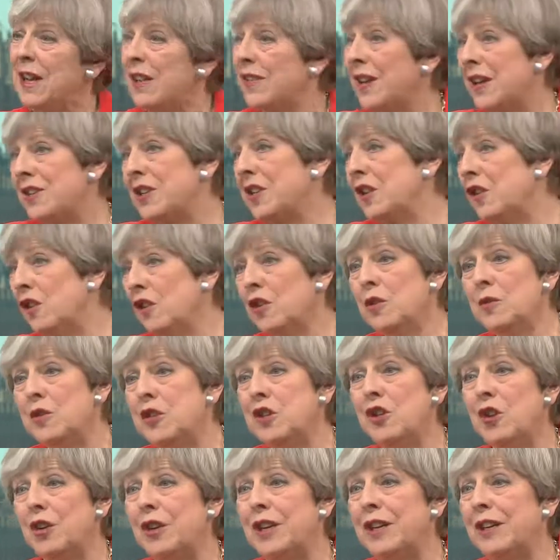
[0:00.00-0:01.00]
That
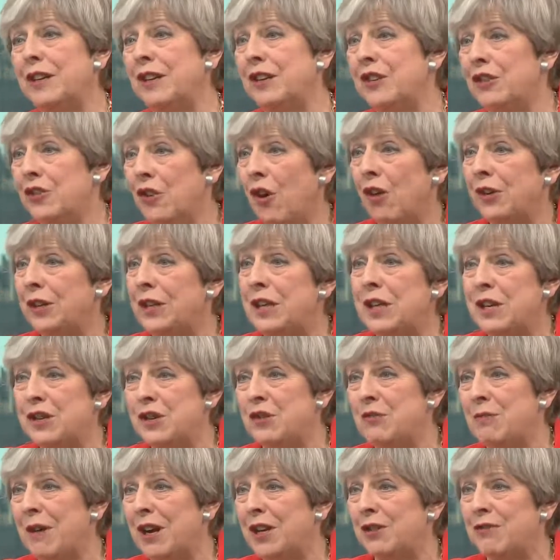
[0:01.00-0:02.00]
includes looking at
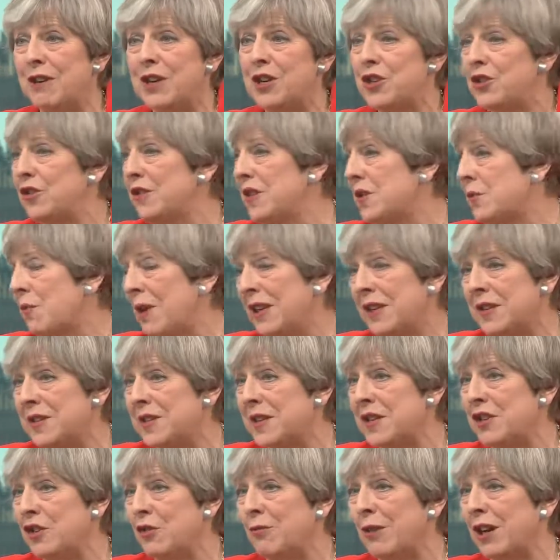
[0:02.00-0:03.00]
non-EU migration as well
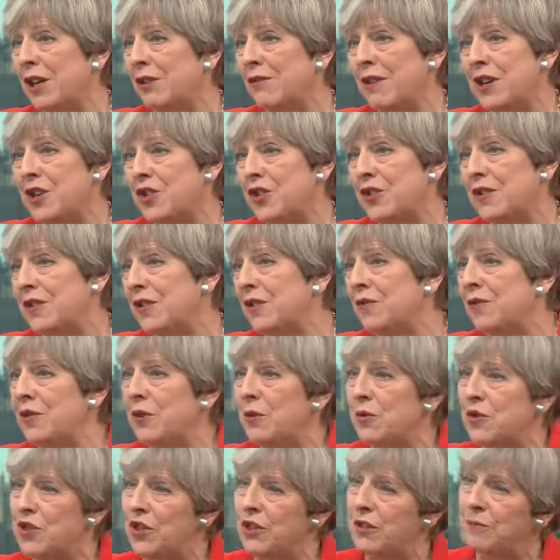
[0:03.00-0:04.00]
as EU migration in the
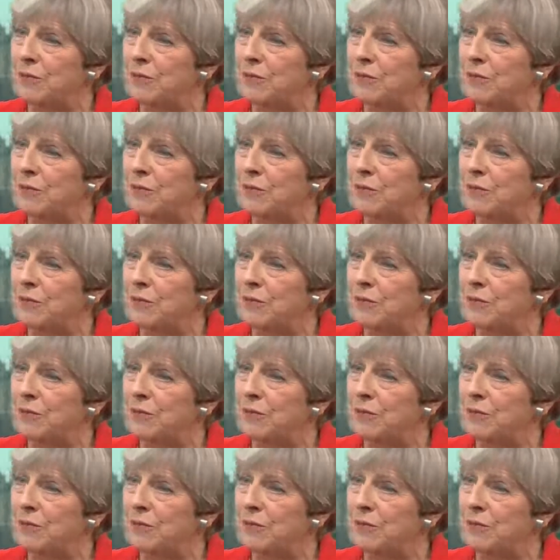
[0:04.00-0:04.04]
future.